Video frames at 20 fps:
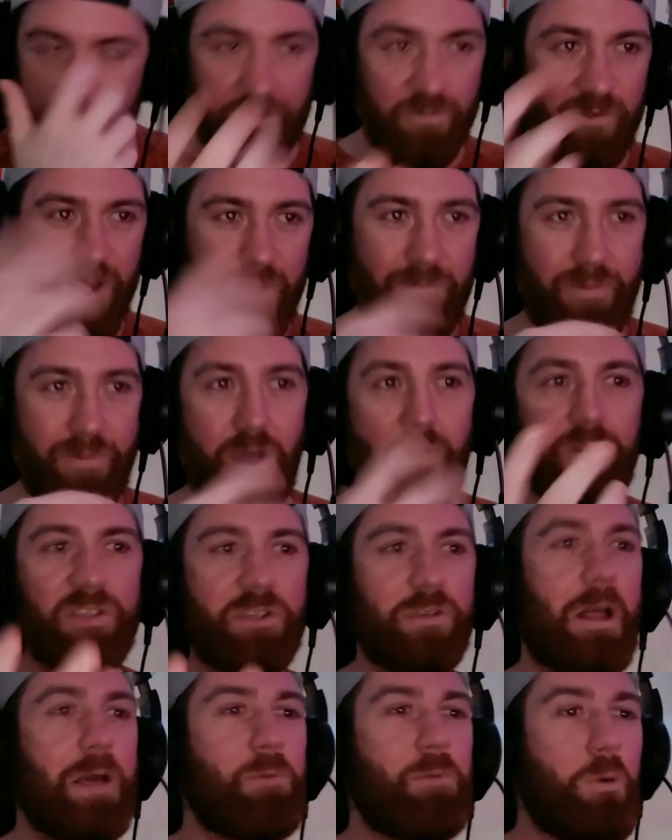to flip over
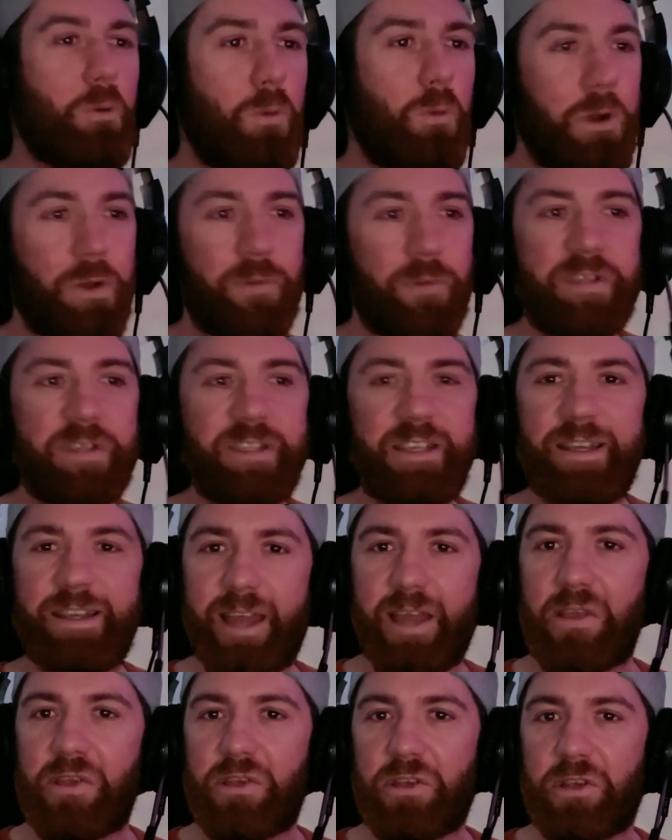to like, well, what do we see in
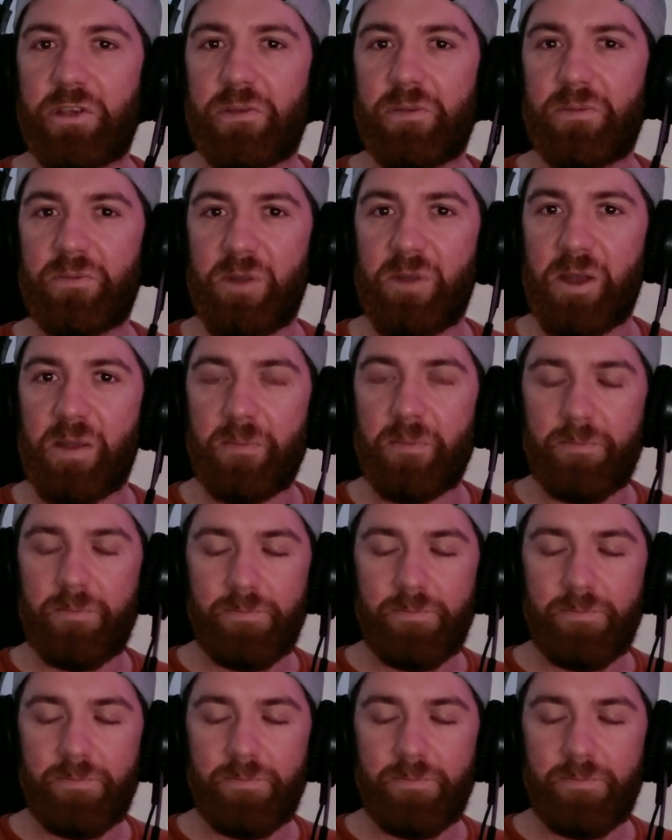nature, right?